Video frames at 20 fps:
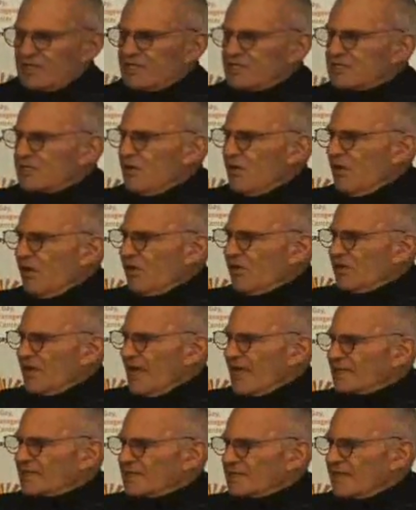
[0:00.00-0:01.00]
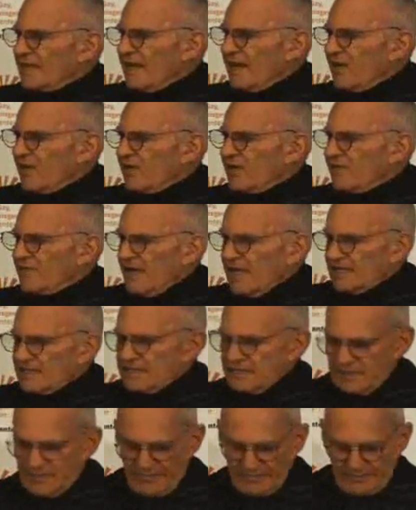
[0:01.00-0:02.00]
is all that scared of
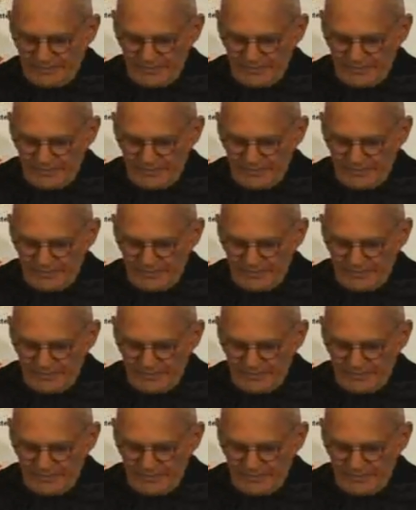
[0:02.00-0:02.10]
us,